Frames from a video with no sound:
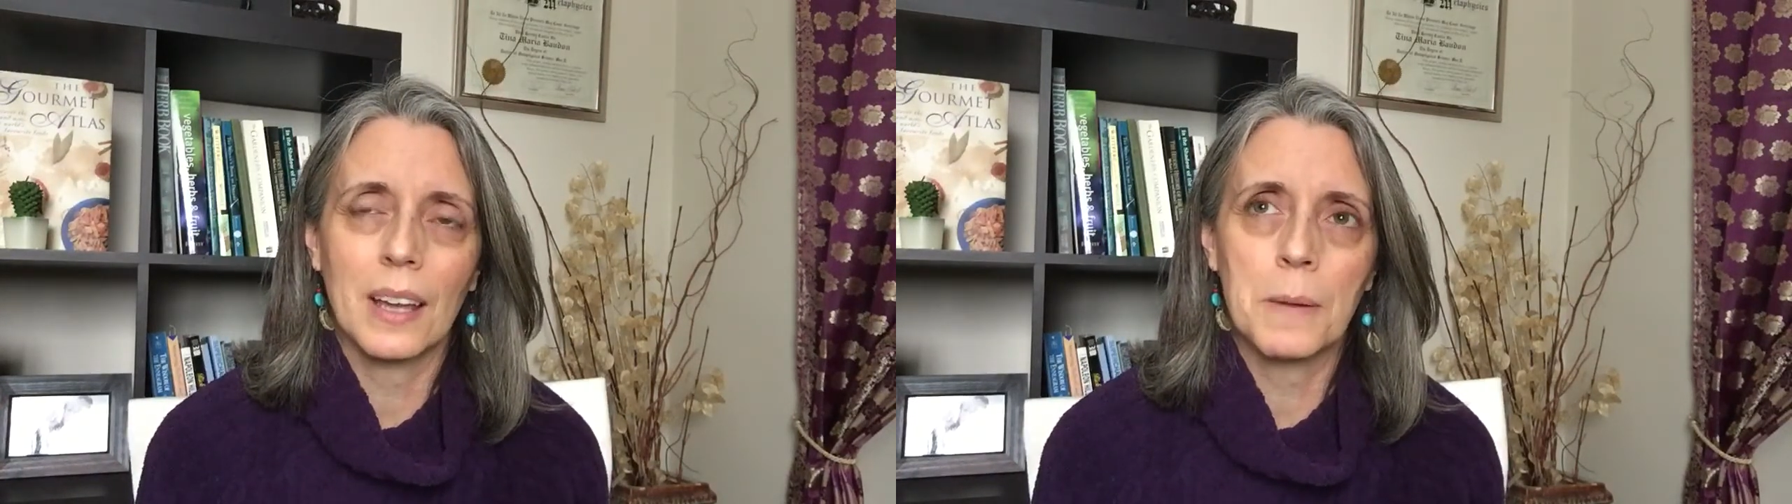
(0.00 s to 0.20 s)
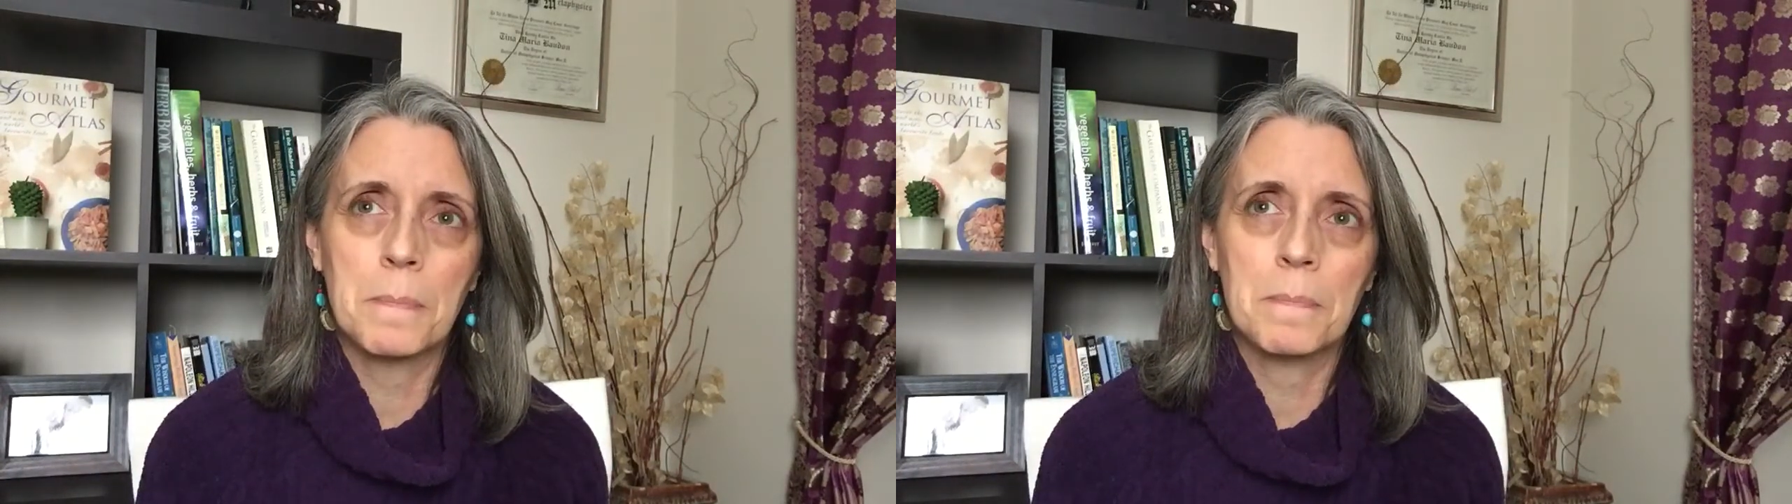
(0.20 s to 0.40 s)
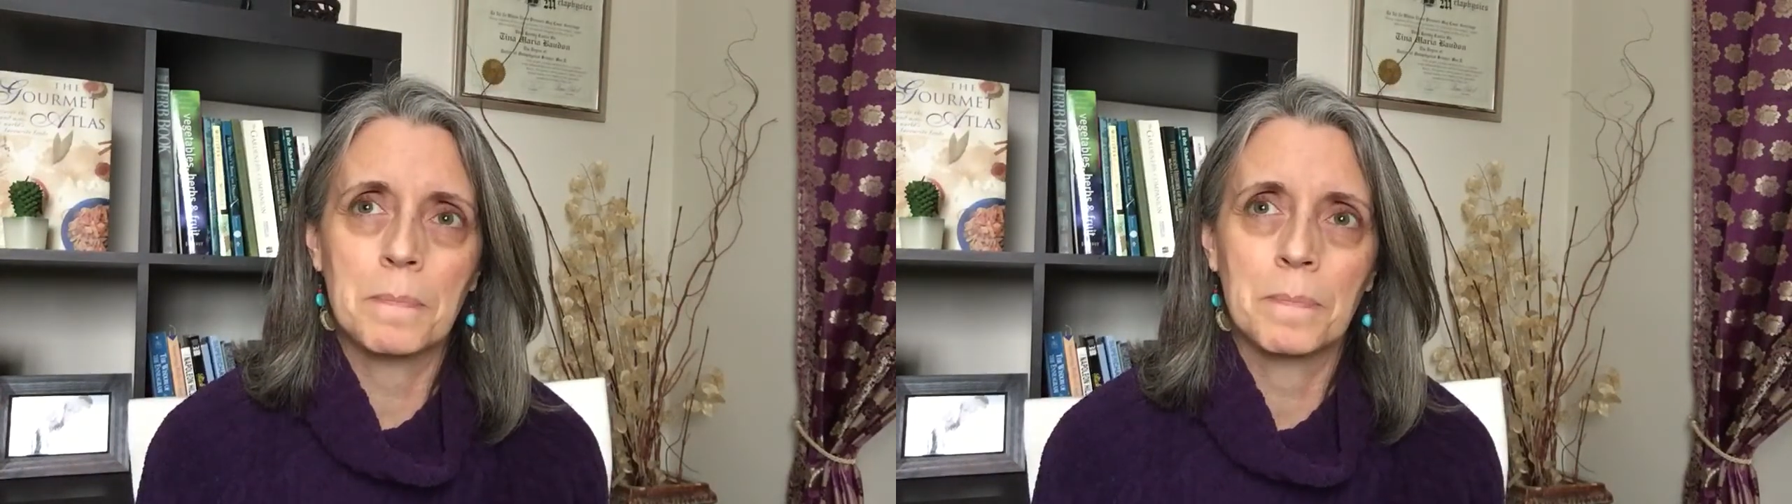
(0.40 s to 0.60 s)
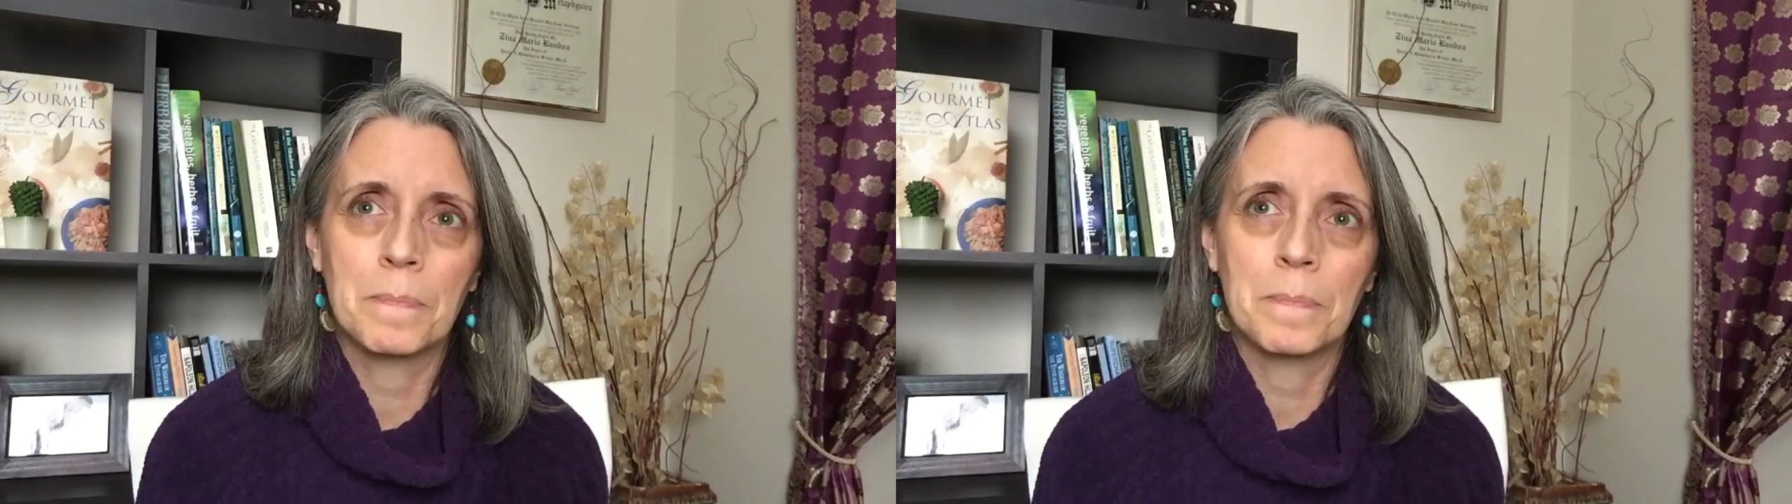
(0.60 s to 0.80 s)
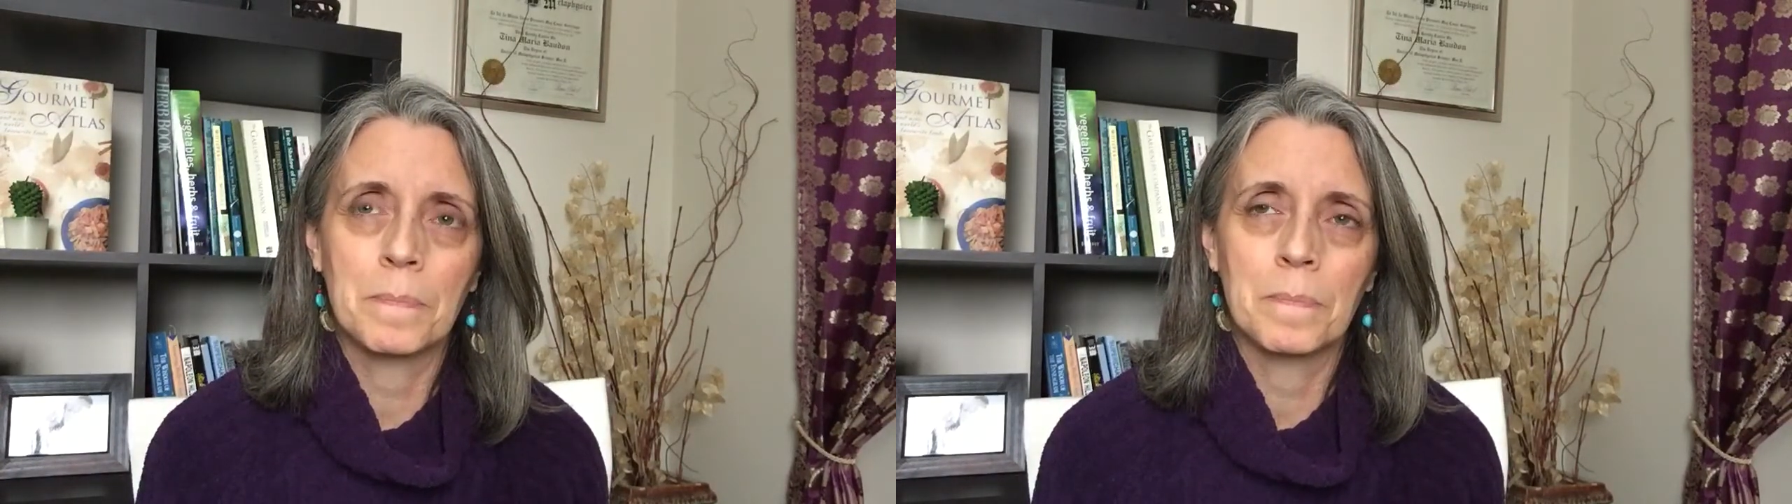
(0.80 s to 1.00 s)

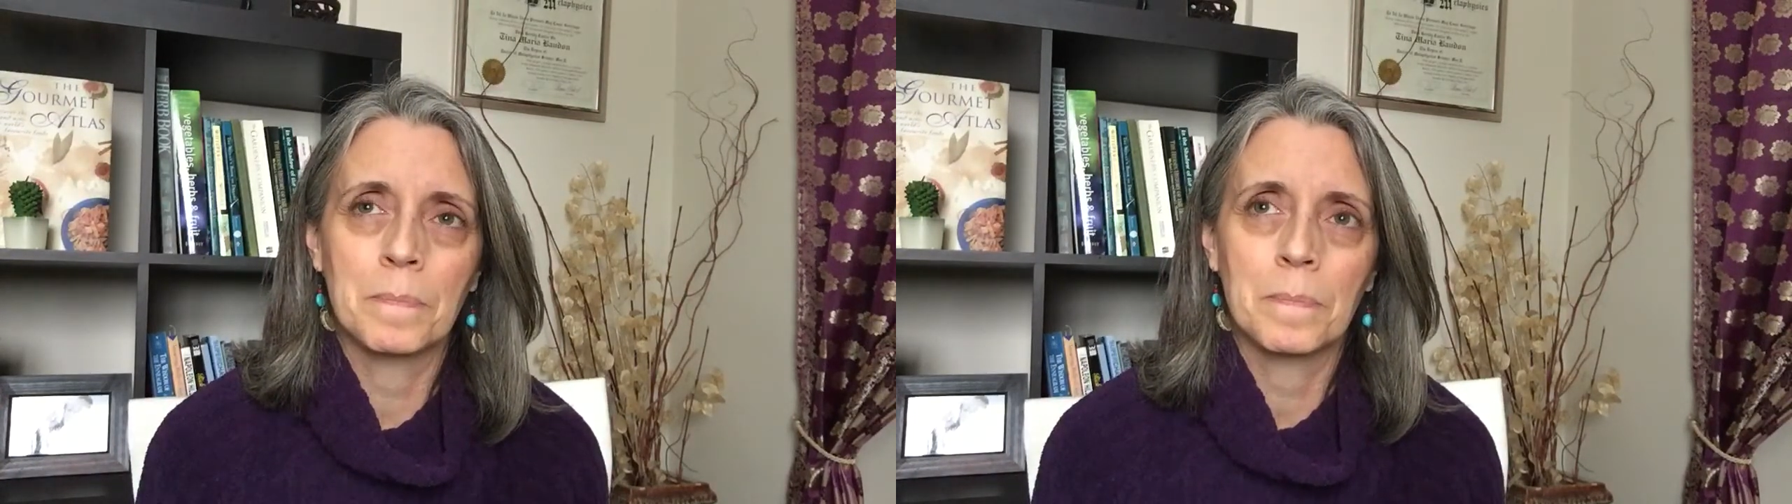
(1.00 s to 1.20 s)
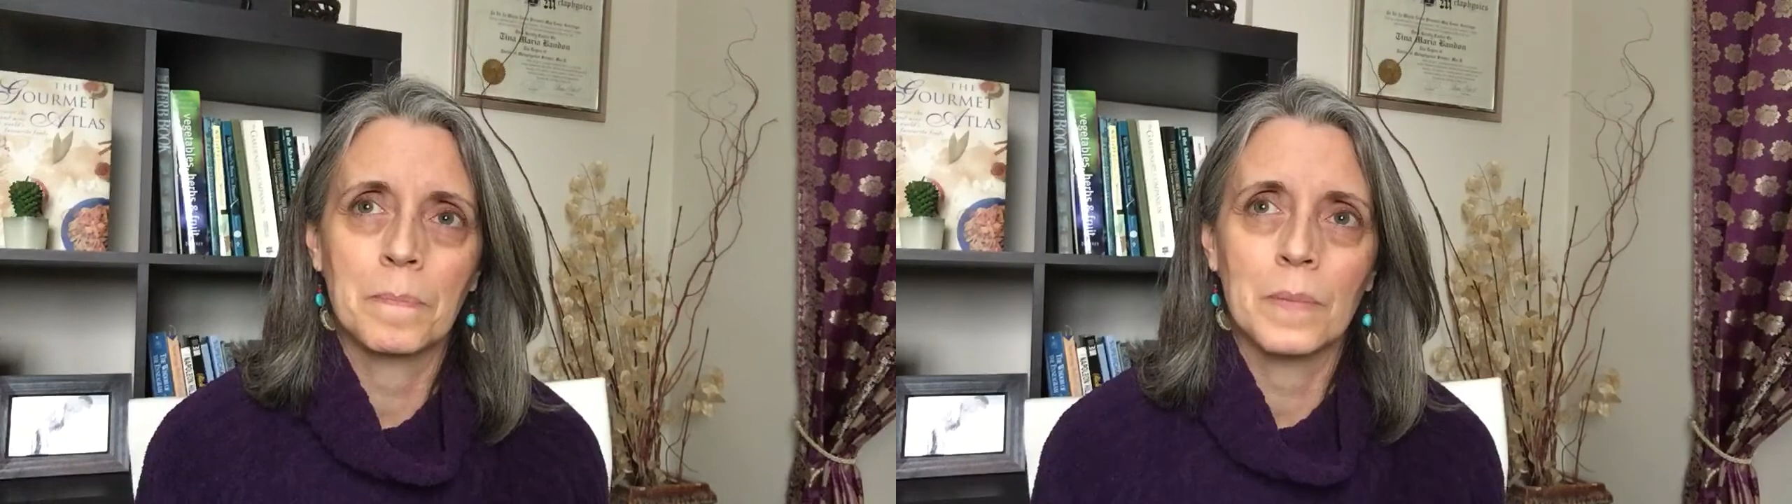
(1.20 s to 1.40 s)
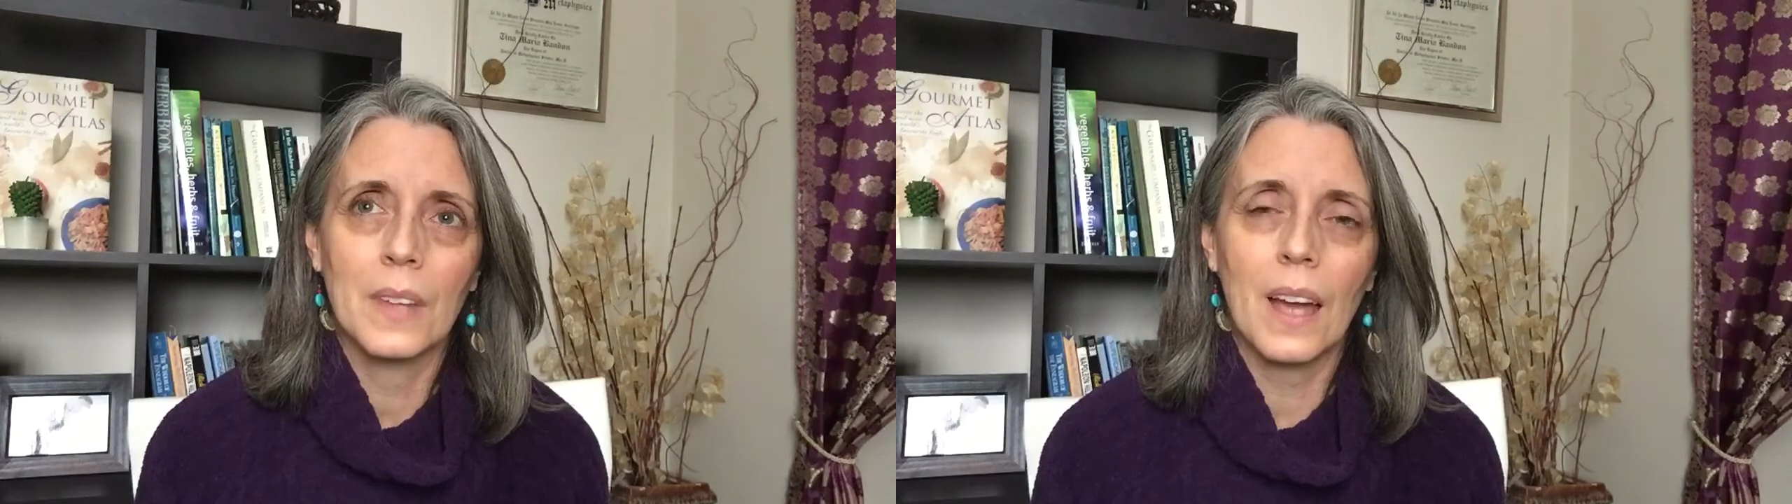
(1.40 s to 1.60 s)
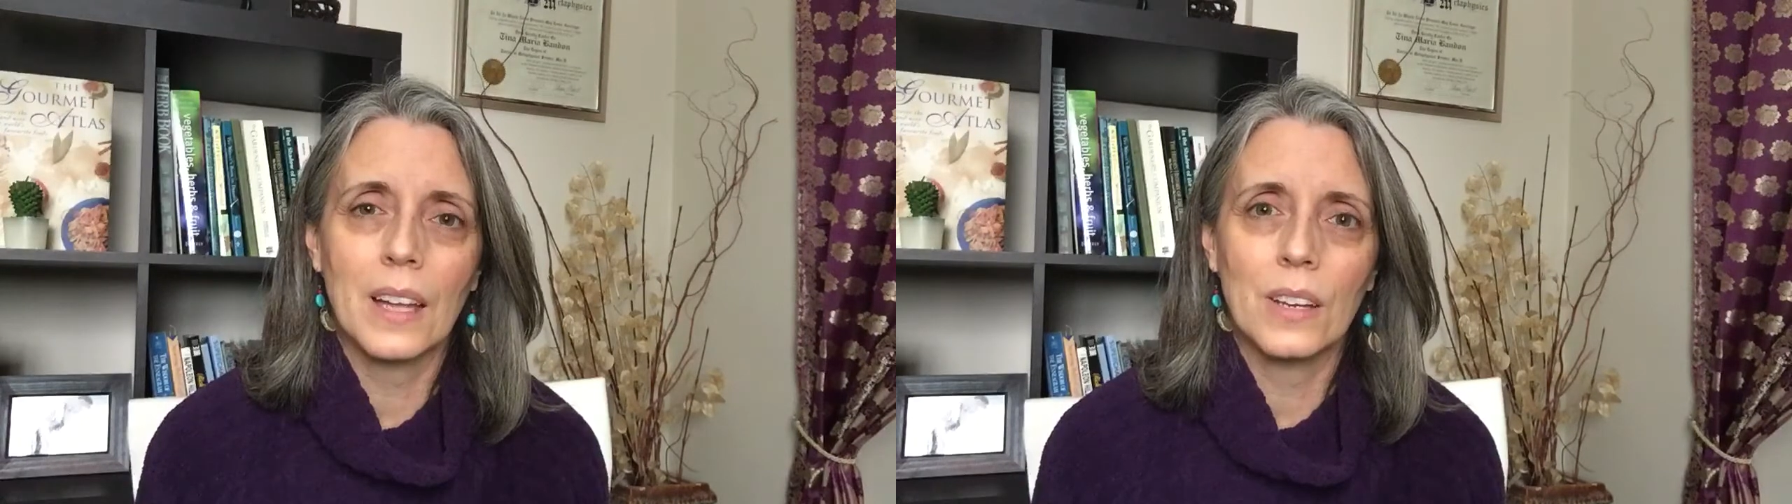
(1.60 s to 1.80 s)
I